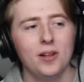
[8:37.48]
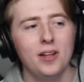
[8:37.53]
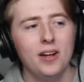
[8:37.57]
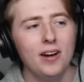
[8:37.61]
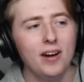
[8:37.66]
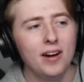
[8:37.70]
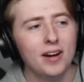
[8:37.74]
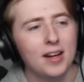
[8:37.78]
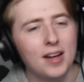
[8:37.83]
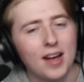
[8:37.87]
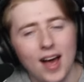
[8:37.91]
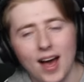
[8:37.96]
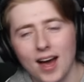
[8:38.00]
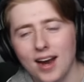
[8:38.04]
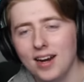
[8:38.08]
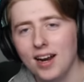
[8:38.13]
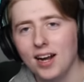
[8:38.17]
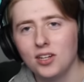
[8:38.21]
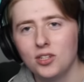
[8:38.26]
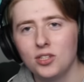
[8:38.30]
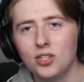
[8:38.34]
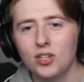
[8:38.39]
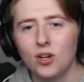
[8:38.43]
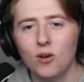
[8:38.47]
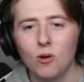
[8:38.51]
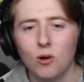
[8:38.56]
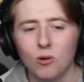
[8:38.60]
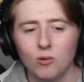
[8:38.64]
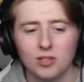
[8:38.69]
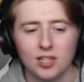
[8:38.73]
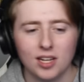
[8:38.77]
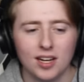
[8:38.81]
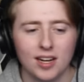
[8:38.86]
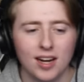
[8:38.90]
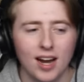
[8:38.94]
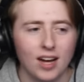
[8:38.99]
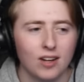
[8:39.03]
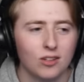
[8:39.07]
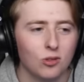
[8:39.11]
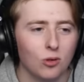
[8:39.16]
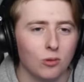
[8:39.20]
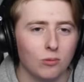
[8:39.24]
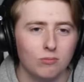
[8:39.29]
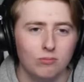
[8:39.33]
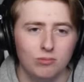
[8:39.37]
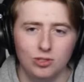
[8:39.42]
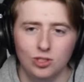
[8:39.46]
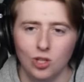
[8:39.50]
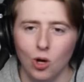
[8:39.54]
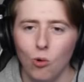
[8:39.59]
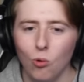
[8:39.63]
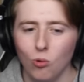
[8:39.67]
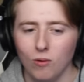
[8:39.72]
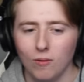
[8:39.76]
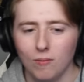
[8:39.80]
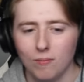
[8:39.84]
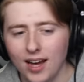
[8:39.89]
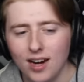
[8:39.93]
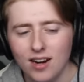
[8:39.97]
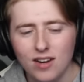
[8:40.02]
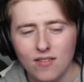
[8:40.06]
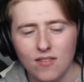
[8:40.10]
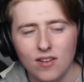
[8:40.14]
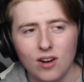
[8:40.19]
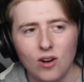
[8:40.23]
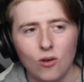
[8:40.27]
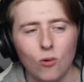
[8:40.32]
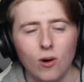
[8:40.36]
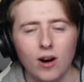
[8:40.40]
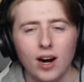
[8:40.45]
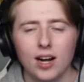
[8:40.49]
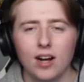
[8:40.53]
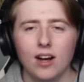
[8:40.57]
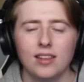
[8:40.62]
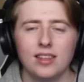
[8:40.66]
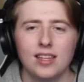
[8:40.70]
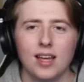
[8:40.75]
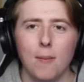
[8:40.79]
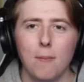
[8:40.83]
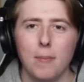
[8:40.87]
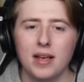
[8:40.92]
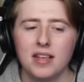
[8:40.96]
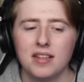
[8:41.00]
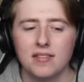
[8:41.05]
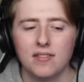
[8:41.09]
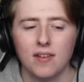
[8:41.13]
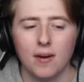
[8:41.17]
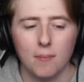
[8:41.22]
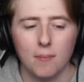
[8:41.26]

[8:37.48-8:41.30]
earlier. I didn't actually know it was like an actual zone. I don't even know where I got the abyss